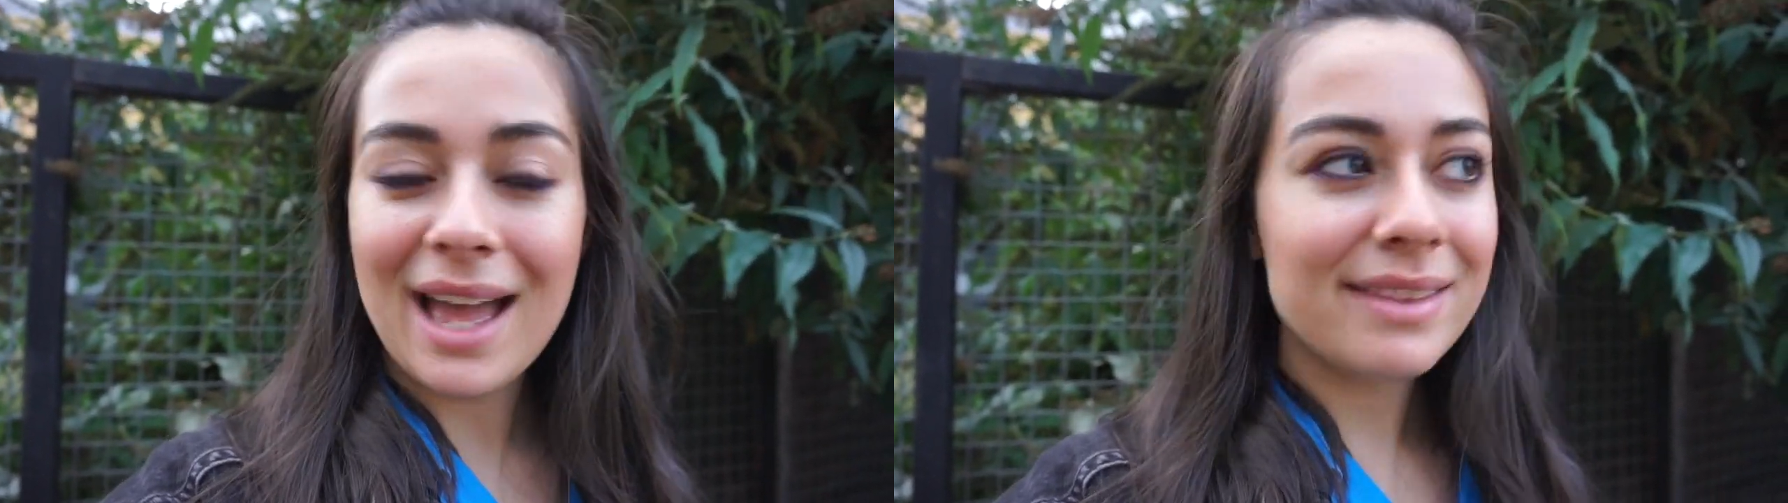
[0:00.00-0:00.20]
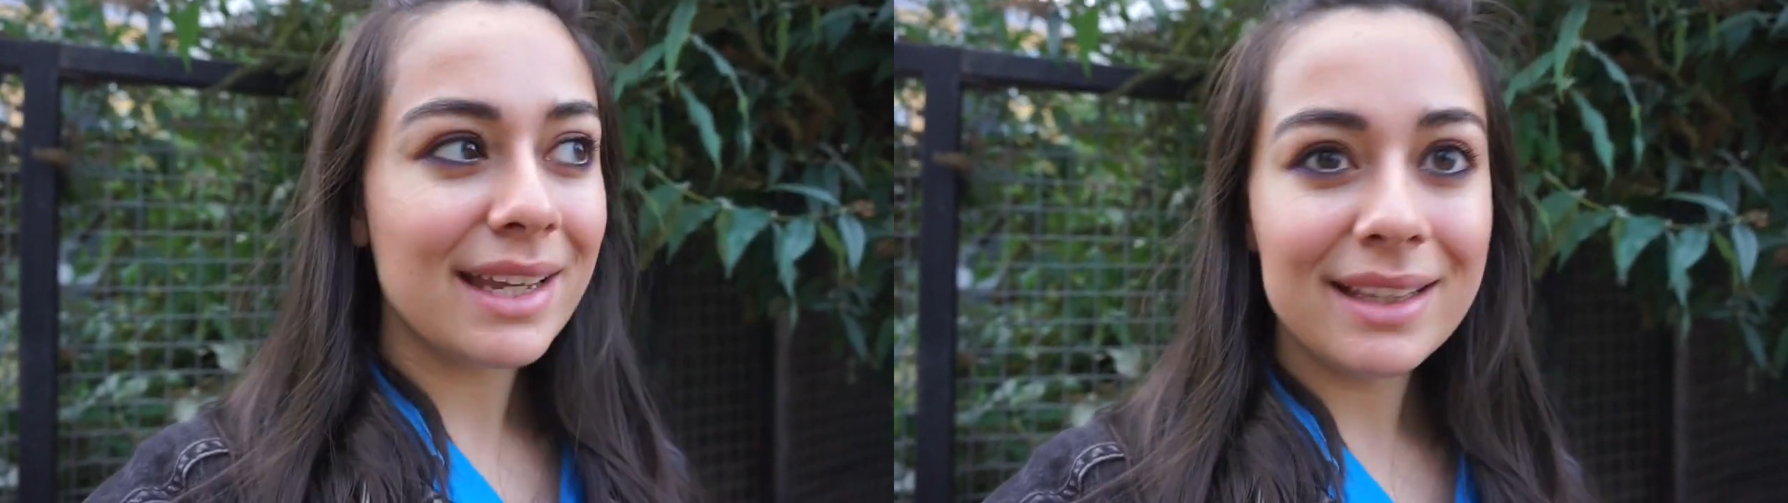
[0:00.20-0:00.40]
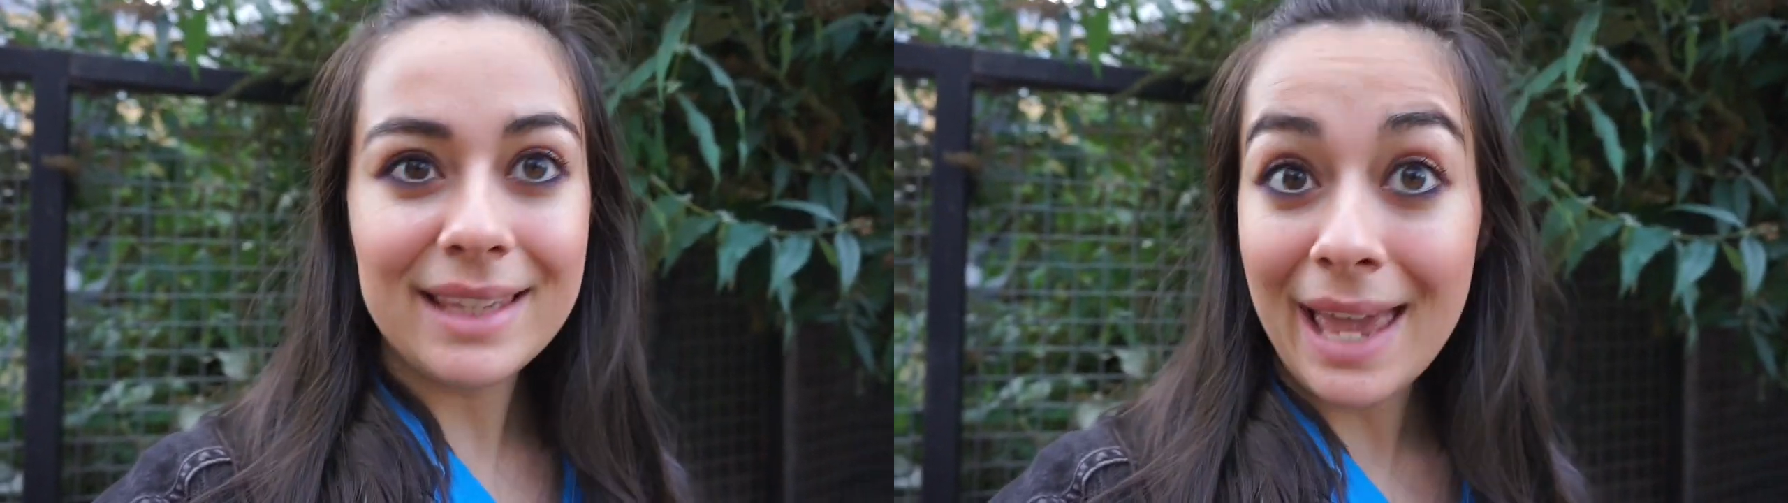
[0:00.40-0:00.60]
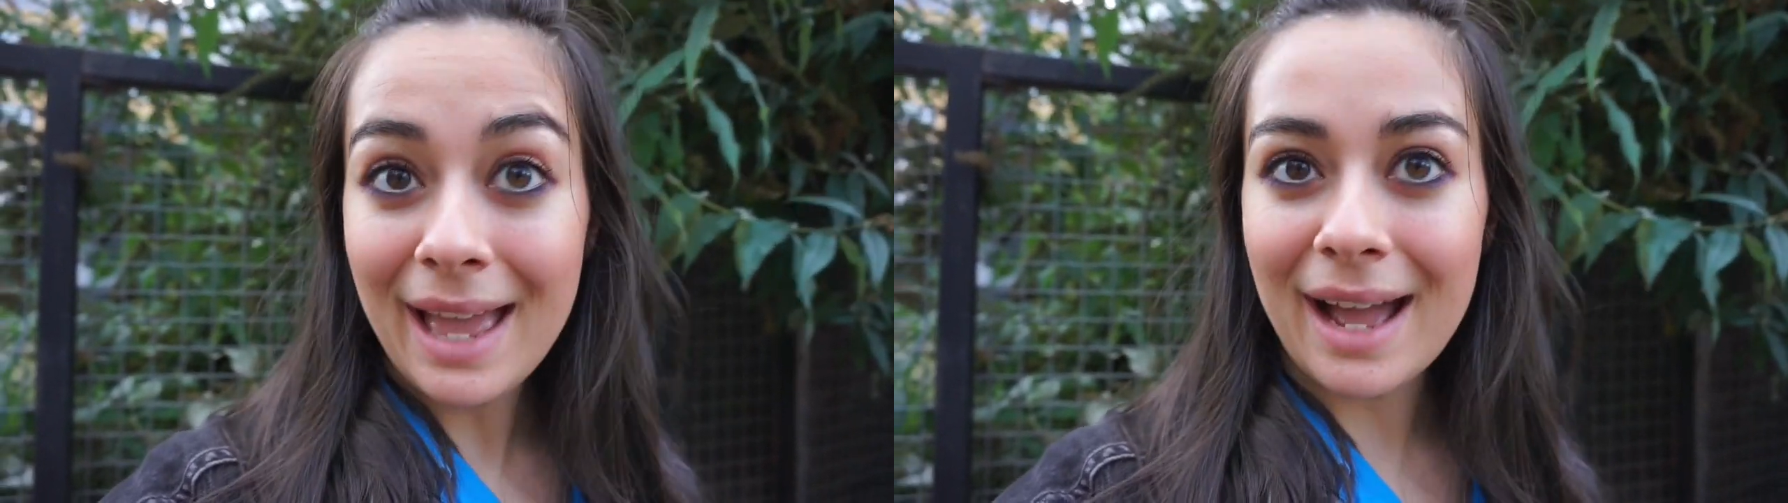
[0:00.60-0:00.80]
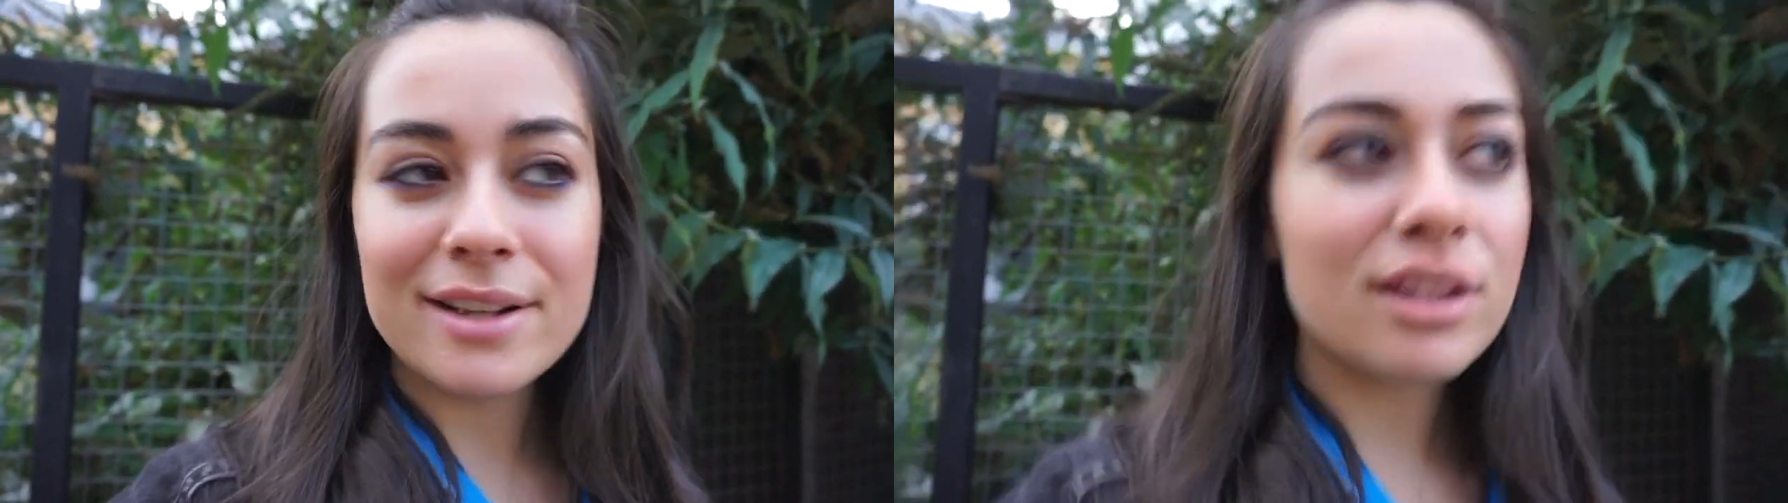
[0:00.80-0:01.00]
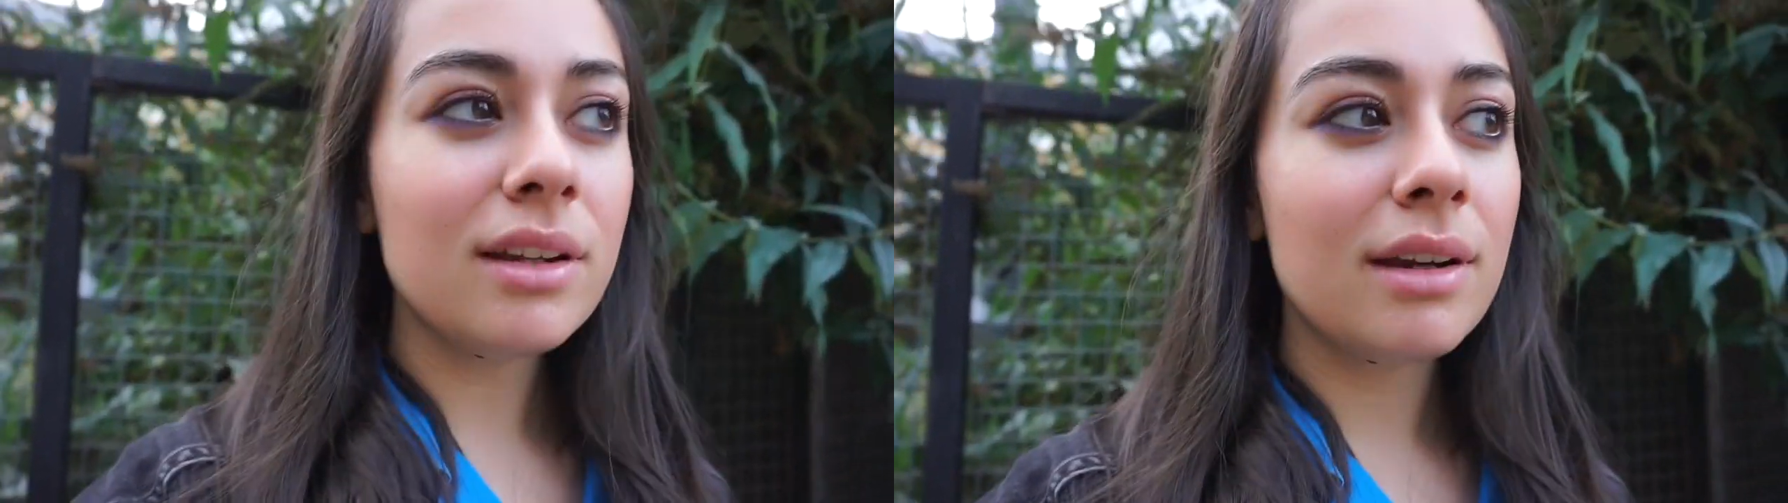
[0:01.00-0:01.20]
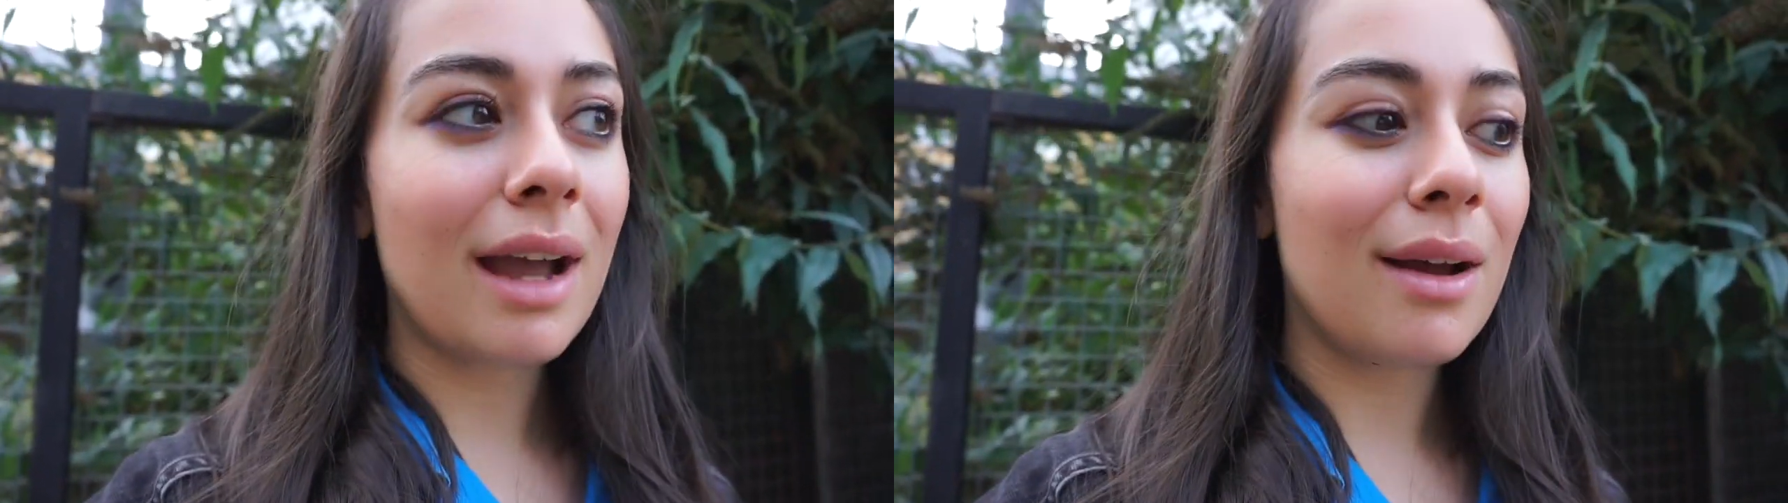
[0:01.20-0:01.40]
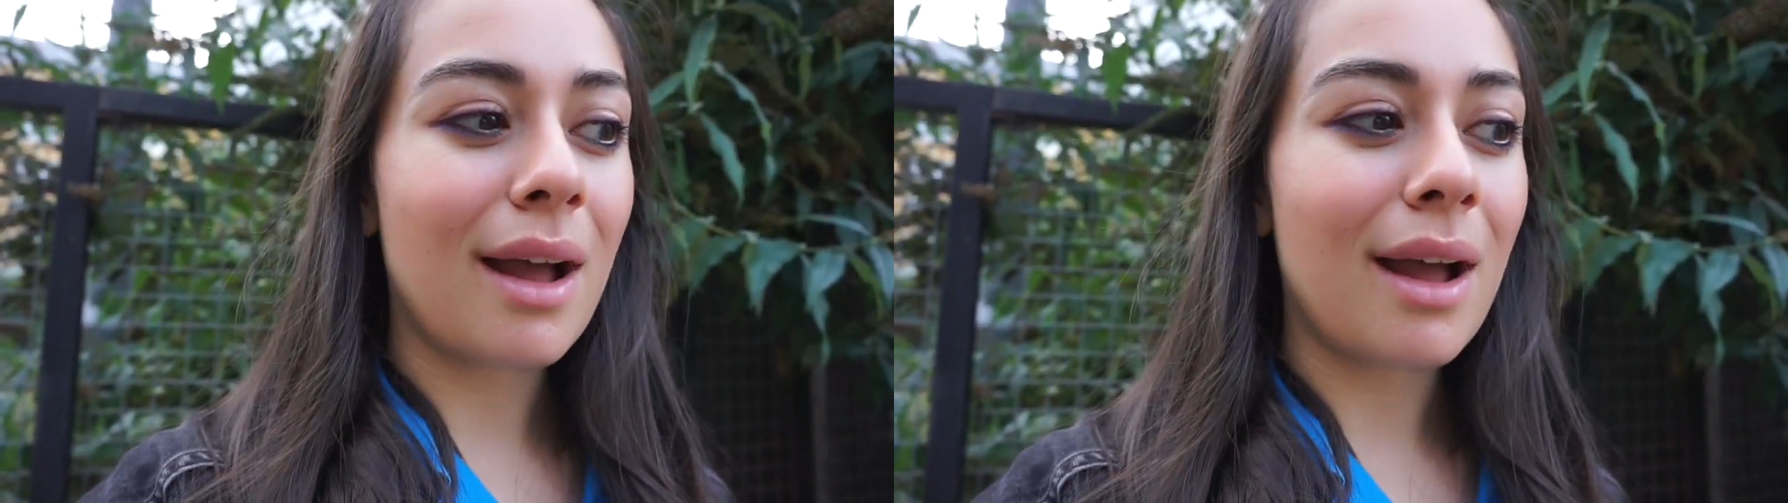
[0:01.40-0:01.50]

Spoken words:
And then yeah, I don't know how,